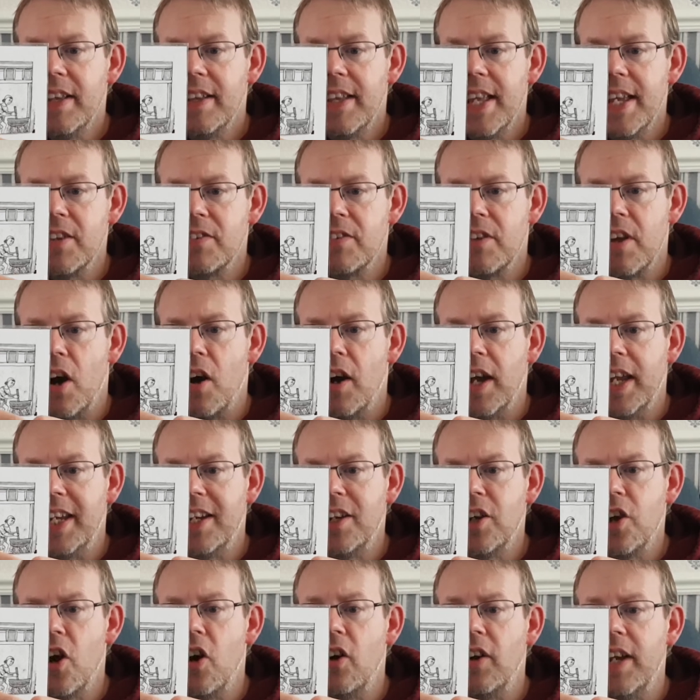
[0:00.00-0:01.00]
this
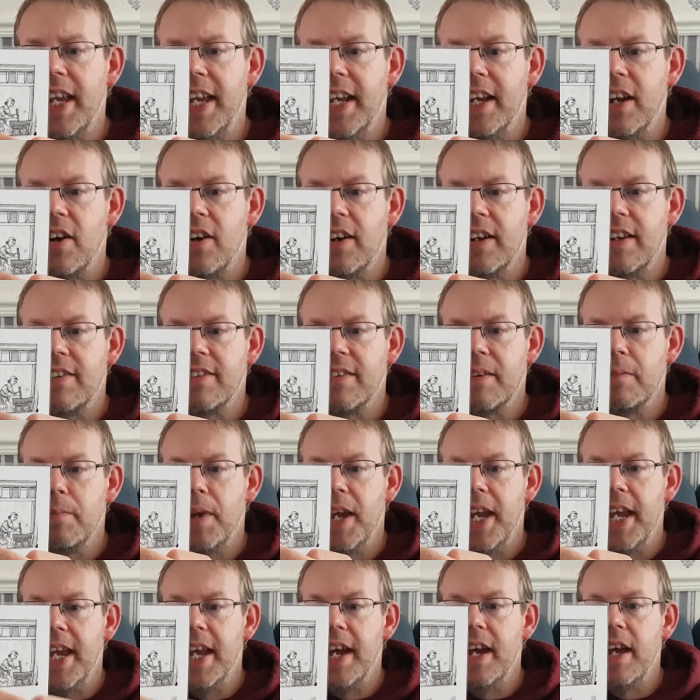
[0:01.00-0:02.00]
iconic item
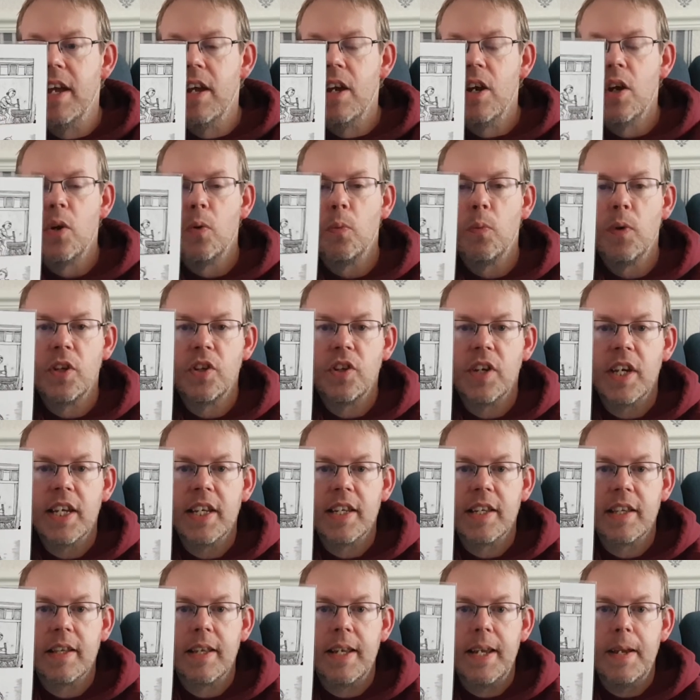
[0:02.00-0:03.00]
here, which
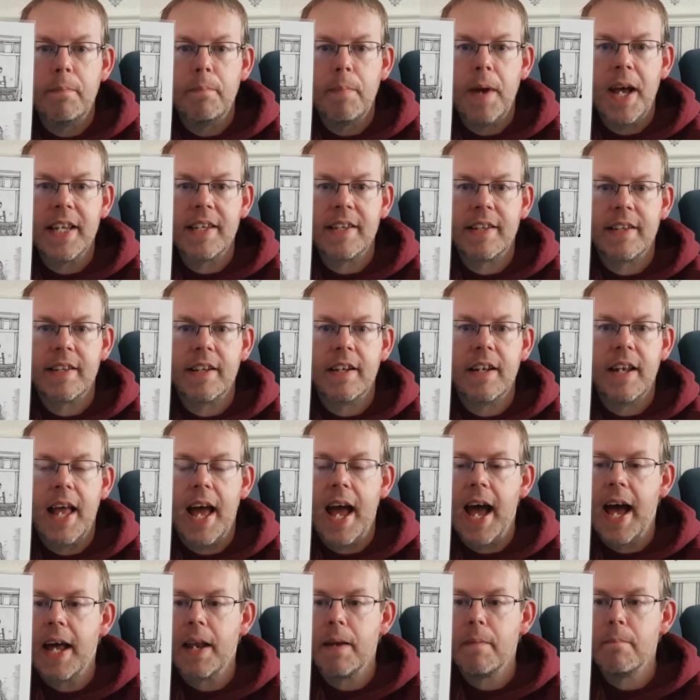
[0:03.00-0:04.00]
is the pestle
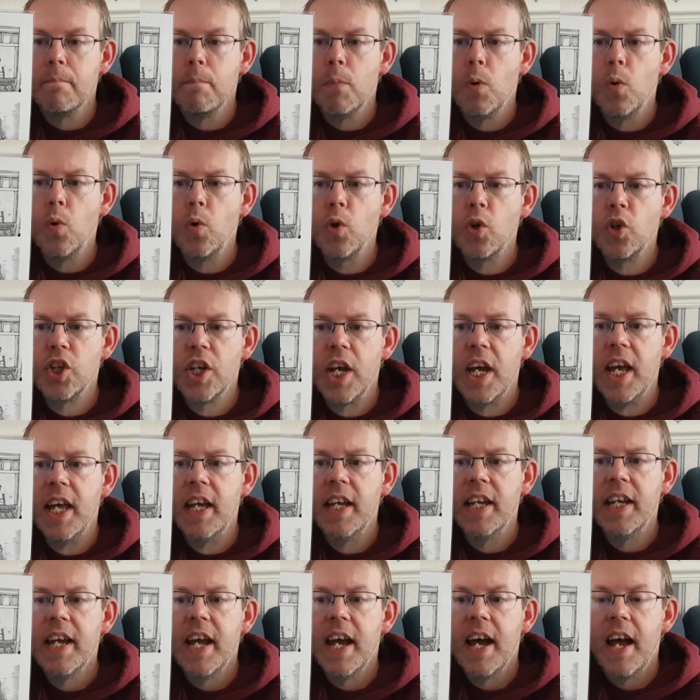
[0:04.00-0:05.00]
and mortar,
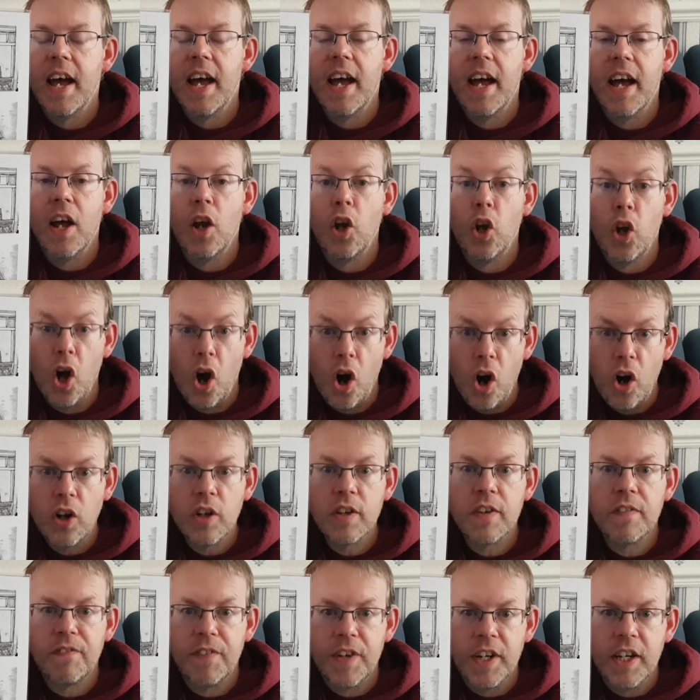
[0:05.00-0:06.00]
uh, a
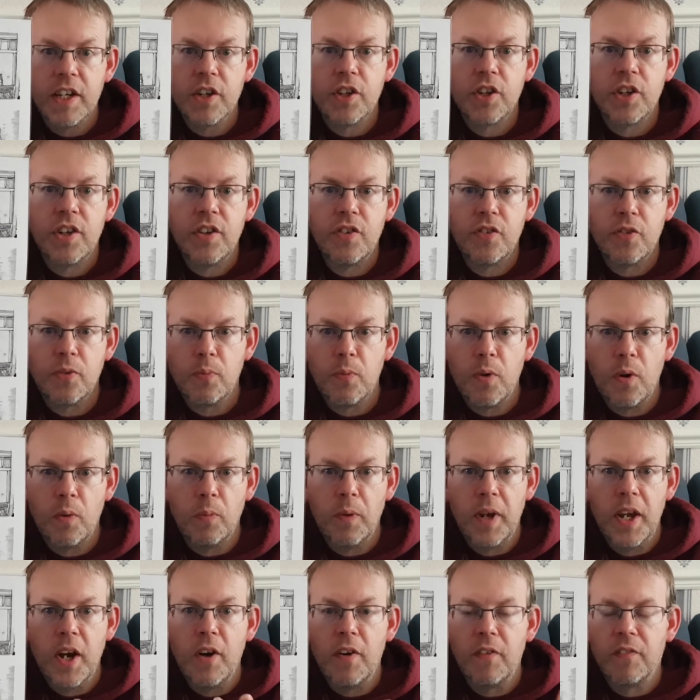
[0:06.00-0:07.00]
large version to what
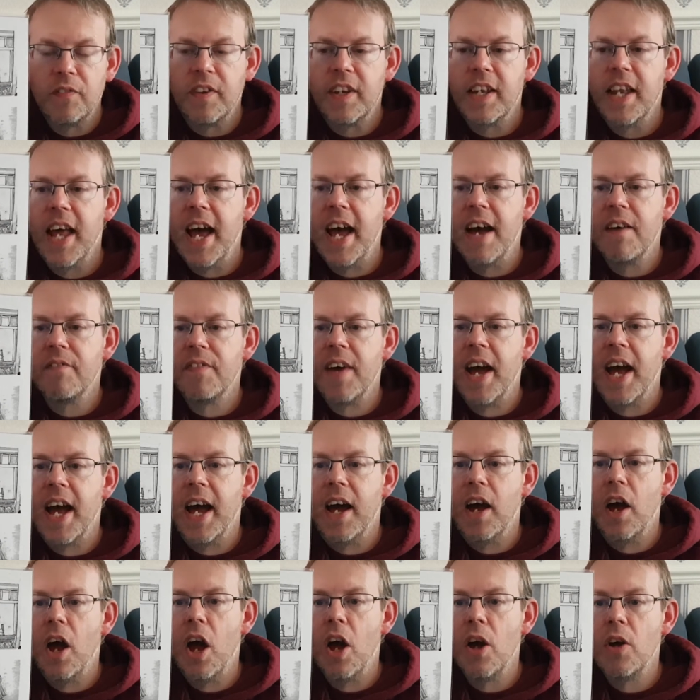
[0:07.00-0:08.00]
we often have
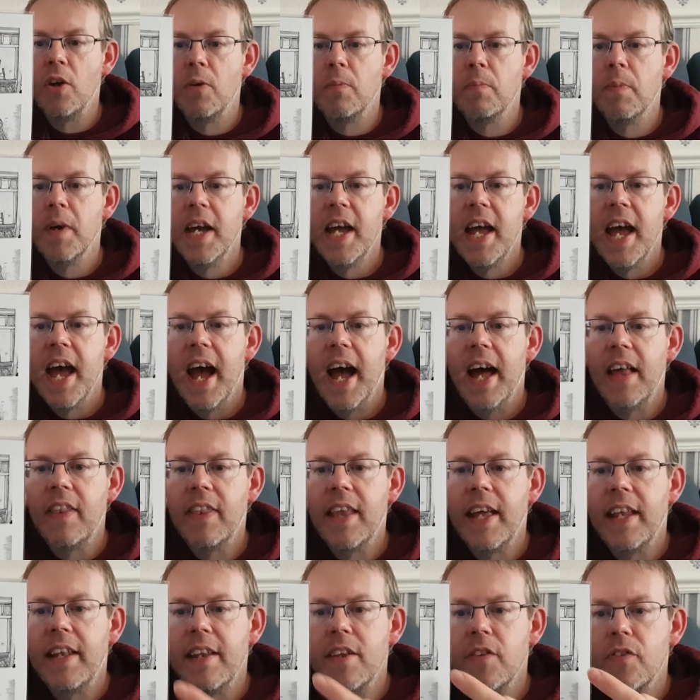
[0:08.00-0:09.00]
at home. And
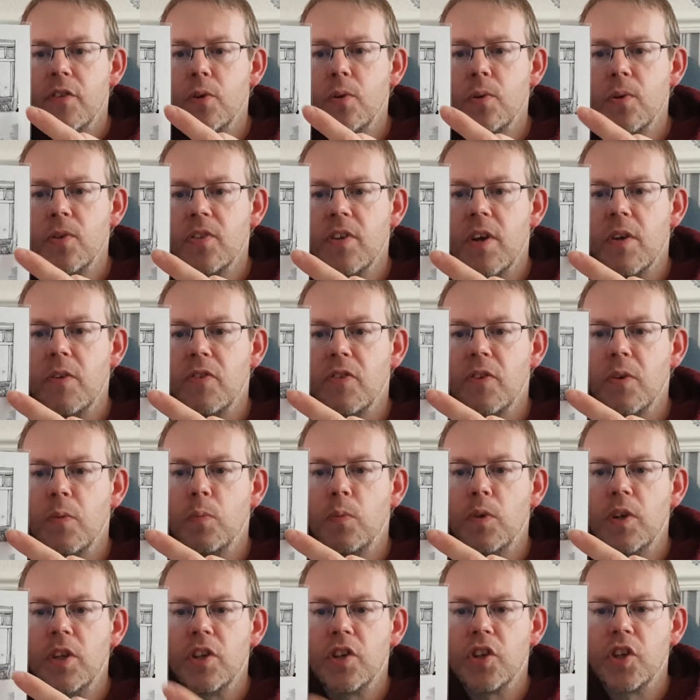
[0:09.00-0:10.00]
then there's also
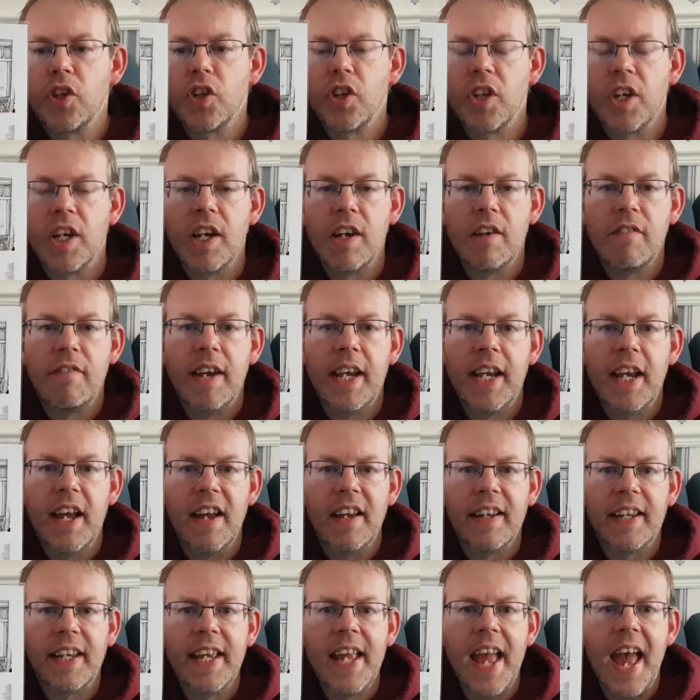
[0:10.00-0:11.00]
someone stirring
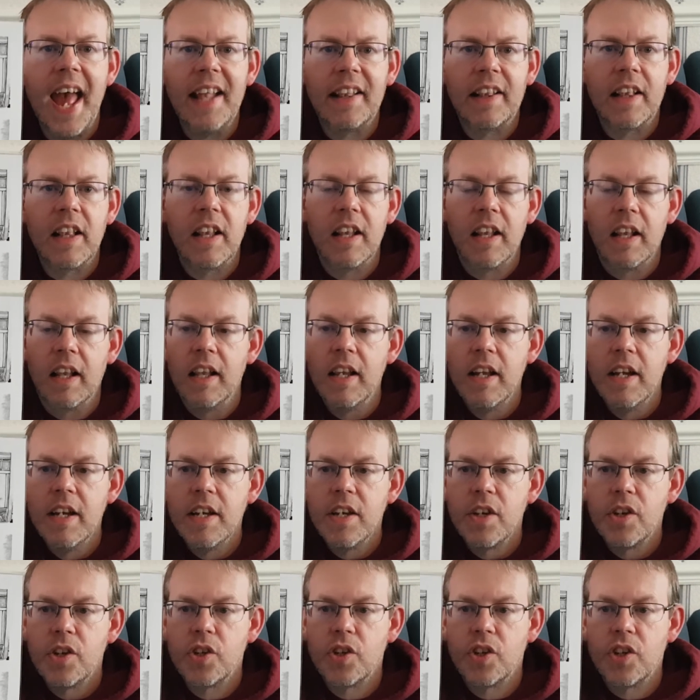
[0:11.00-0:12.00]
a kettle,
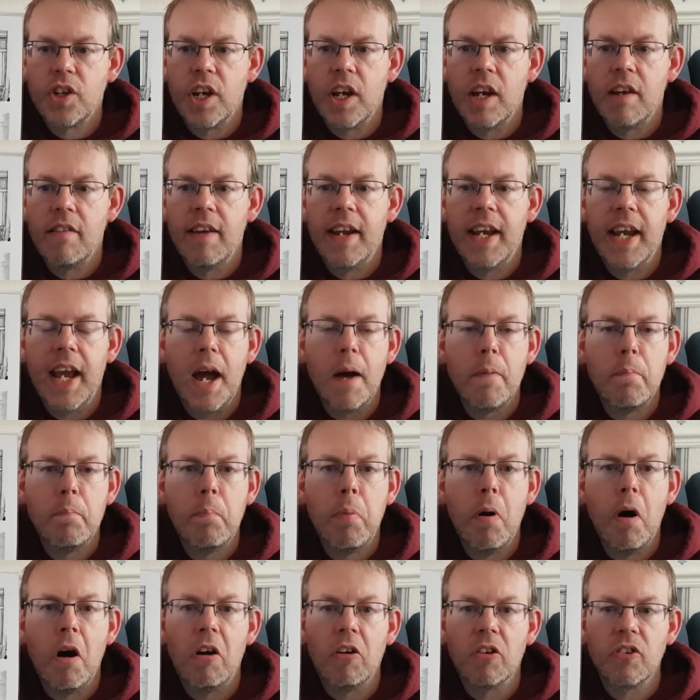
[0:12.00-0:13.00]
stirring a
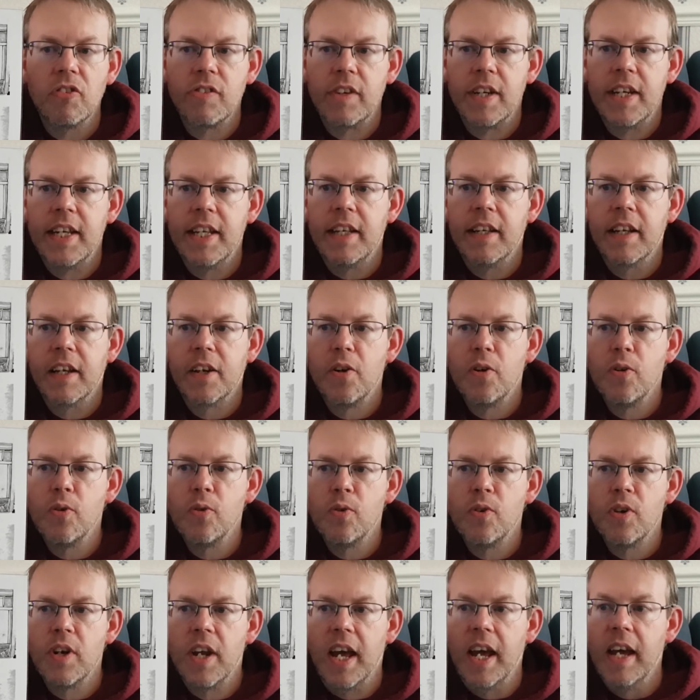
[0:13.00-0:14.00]
pot in the
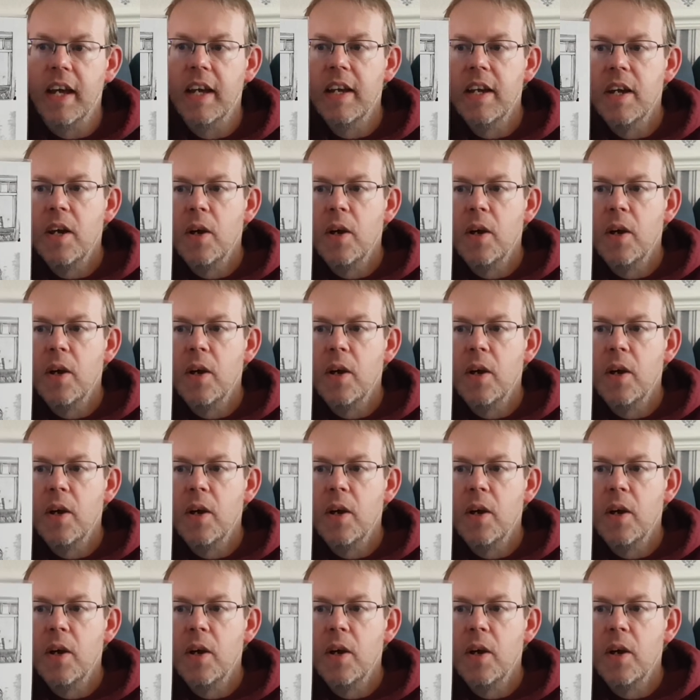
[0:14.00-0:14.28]
corner.